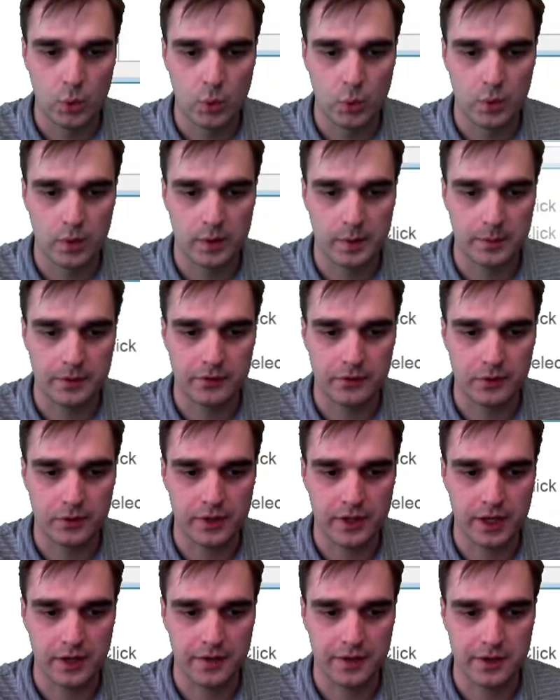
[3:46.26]
Let me scroll
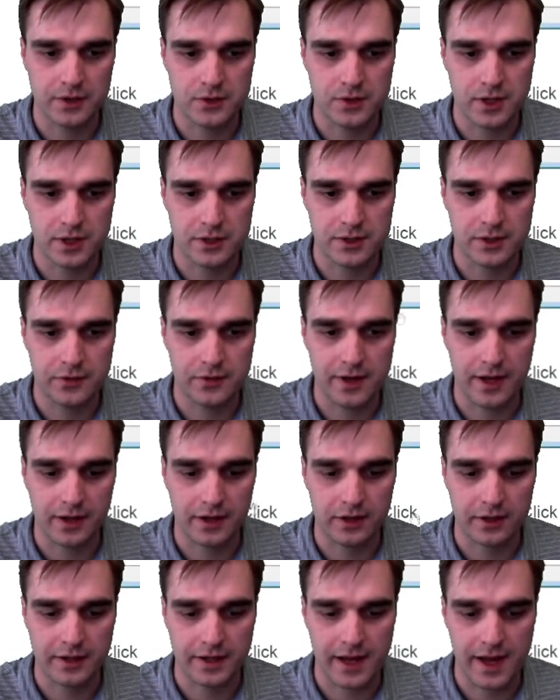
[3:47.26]
down on the instructions. Yeah,
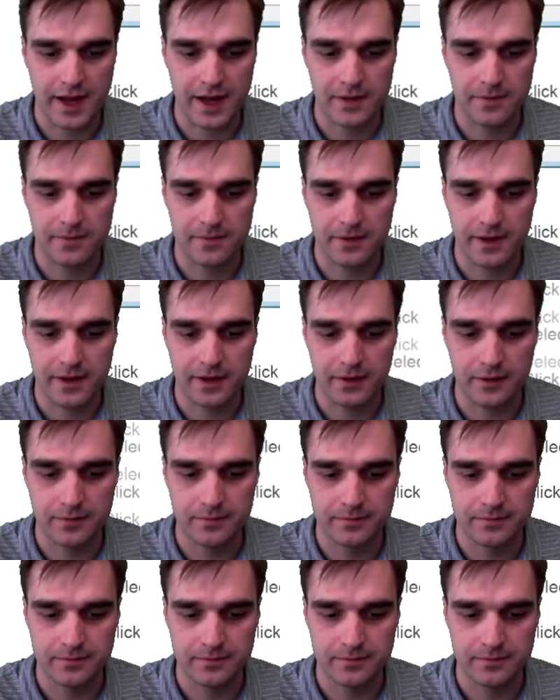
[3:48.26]
click add file.